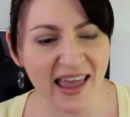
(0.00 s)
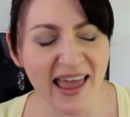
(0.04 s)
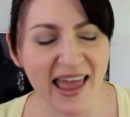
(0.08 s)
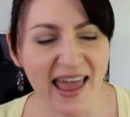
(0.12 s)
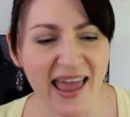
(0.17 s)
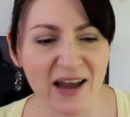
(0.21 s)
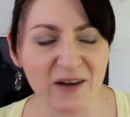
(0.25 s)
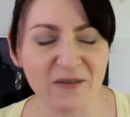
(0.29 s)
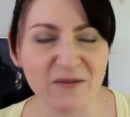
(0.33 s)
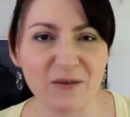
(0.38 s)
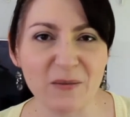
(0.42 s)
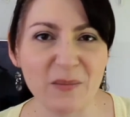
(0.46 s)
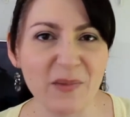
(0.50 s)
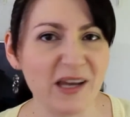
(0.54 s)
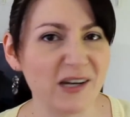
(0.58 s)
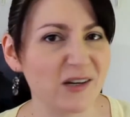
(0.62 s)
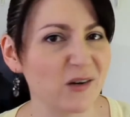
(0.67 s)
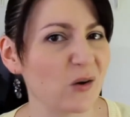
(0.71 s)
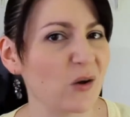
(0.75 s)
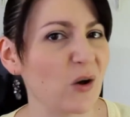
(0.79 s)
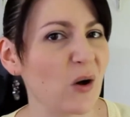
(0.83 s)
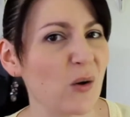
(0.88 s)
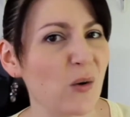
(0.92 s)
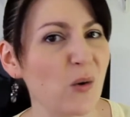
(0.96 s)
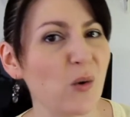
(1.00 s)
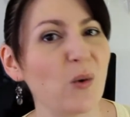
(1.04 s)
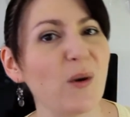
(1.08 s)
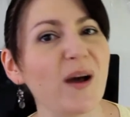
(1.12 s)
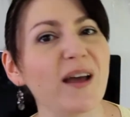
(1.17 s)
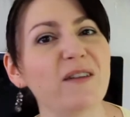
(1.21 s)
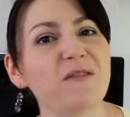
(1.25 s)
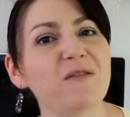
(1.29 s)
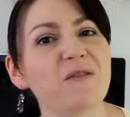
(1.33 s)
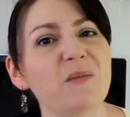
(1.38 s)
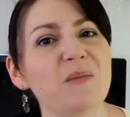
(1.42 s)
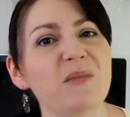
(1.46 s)
And for me to go
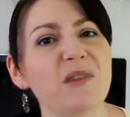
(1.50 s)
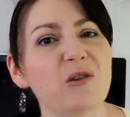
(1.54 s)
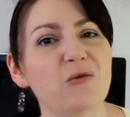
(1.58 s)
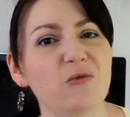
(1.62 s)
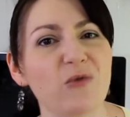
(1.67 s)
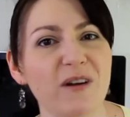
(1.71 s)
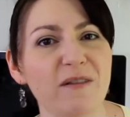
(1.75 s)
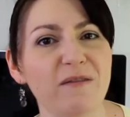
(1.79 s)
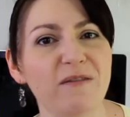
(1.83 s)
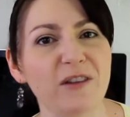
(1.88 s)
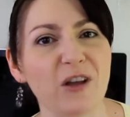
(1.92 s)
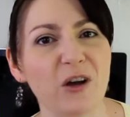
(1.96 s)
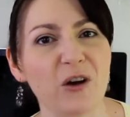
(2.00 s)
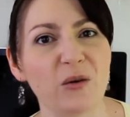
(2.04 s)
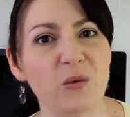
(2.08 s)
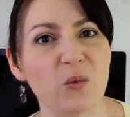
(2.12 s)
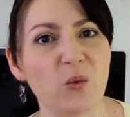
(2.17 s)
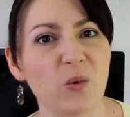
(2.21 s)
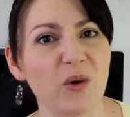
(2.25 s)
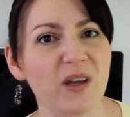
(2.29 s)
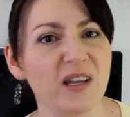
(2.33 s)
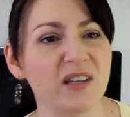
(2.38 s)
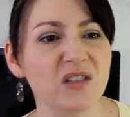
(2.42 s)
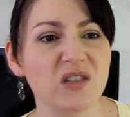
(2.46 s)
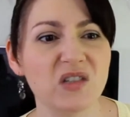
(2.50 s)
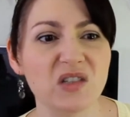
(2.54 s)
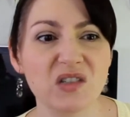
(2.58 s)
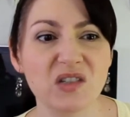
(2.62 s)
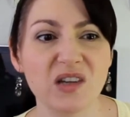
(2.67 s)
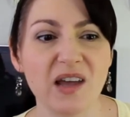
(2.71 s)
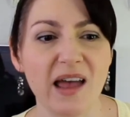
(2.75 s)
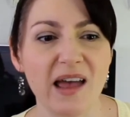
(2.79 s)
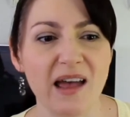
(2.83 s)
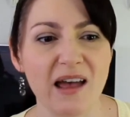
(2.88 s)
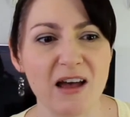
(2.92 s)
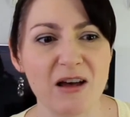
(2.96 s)
away from the Revlon, which
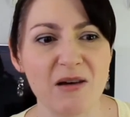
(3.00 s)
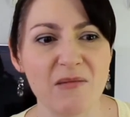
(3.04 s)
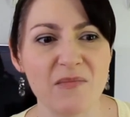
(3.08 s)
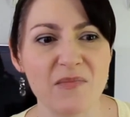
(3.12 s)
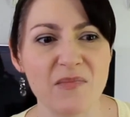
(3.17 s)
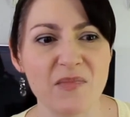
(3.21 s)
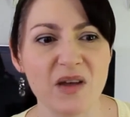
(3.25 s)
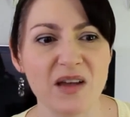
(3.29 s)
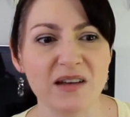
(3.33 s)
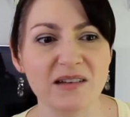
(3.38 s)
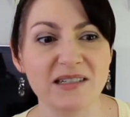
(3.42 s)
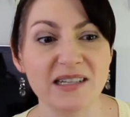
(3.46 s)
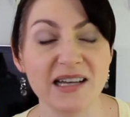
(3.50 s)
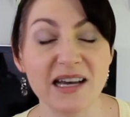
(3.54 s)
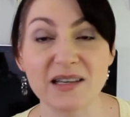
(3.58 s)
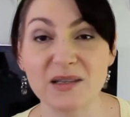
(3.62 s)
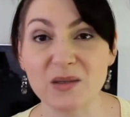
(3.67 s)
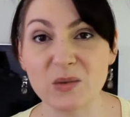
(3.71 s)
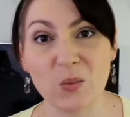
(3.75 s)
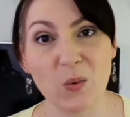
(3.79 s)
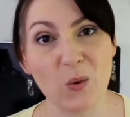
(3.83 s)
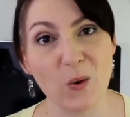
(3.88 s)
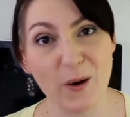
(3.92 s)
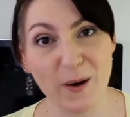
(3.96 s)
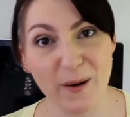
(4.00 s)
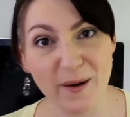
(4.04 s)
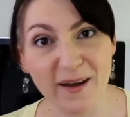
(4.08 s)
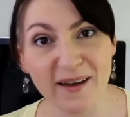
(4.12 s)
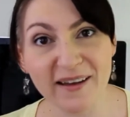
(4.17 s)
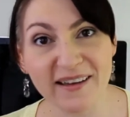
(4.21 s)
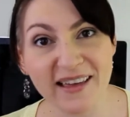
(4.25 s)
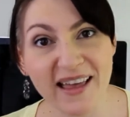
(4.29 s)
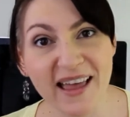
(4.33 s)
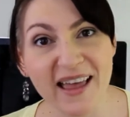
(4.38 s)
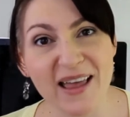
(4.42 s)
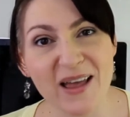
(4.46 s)
does
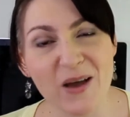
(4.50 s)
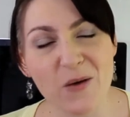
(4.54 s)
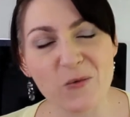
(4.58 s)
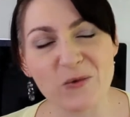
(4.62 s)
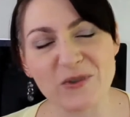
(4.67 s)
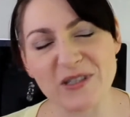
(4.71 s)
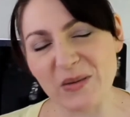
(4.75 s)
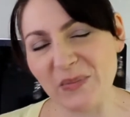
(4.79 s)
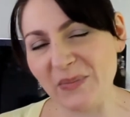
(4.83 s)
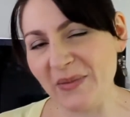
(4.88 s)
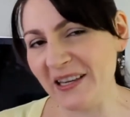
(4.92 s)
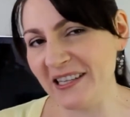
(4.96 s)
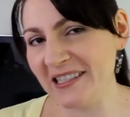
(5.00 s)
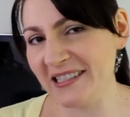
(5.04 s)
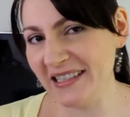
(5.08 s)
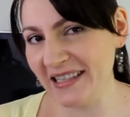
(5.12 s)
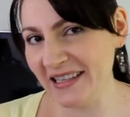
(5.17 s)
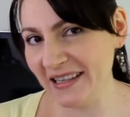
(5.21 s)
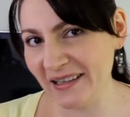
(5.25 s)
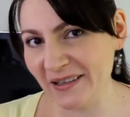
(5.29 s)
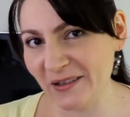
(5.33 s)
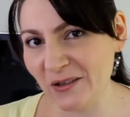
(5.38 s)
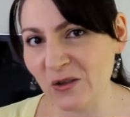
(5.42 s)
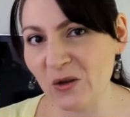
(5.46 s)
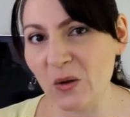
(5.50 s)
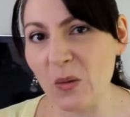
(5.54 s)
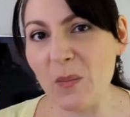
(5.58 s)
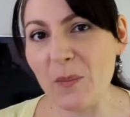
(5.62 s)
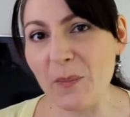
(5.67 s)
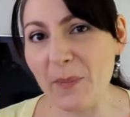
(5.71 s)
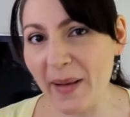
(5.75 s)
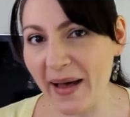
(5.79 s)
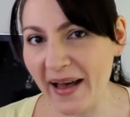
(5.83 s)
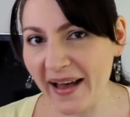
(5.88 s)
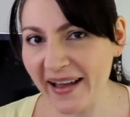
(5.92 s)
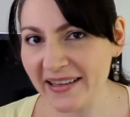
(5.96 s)
work, was a big deal,
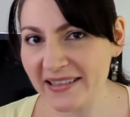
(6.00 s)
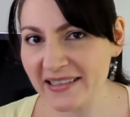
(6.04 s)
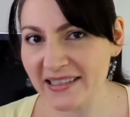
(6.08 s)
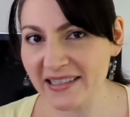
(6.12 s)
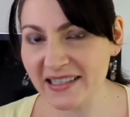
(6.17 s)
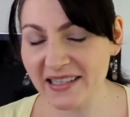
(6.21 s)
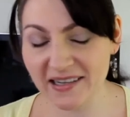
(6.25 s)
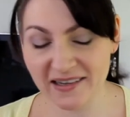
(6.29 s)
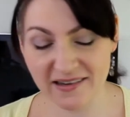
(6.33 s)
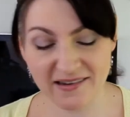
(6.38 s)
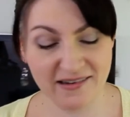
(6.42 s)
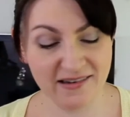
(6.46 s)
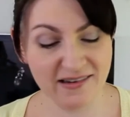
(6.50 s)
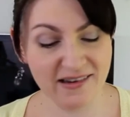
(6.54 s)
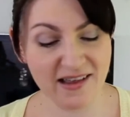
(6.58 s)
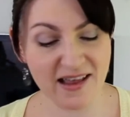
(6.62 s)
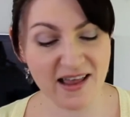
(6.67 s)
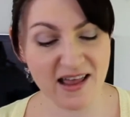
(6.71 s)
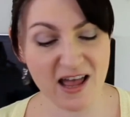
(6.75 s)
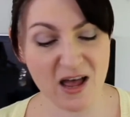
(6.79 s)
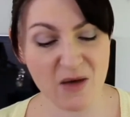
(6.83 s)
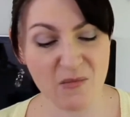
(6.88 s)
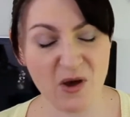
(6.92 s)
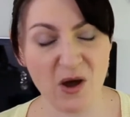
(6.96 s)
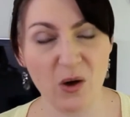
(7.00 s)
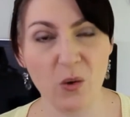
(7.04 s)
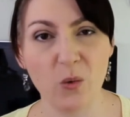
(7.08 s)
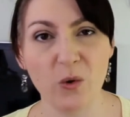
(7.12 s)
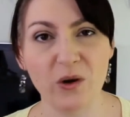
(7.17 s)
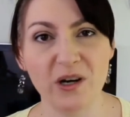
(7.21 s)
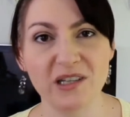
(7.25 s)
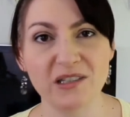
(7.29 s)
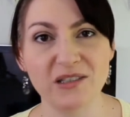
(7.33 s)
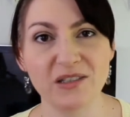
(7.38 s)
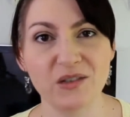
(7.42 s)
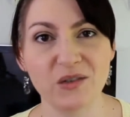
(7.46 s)
but I
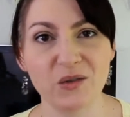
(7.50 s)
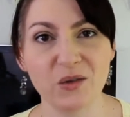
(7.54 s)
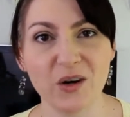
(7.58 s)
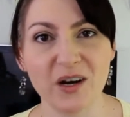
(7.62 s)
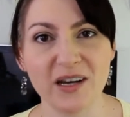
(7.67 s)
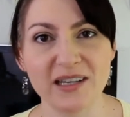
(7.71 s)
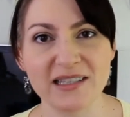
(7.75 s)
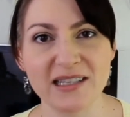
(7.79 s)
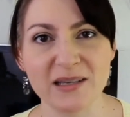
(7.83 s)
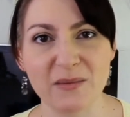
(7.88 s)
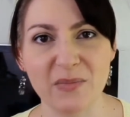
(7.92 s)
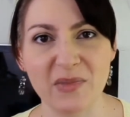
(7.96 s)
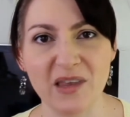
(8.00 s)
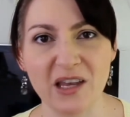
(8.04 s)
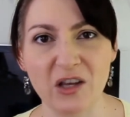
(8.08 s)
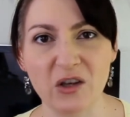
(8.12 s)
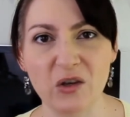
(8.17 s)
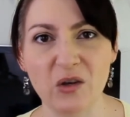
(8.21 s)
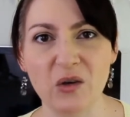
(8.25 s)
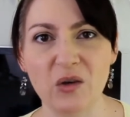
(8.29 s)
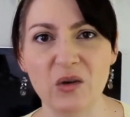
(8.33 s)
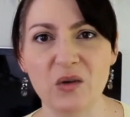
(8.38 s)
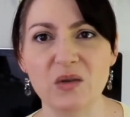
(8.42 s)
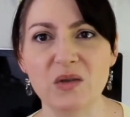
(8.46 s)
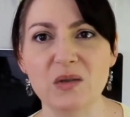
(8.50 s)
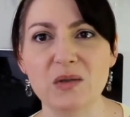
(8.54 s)
wanted to try something new.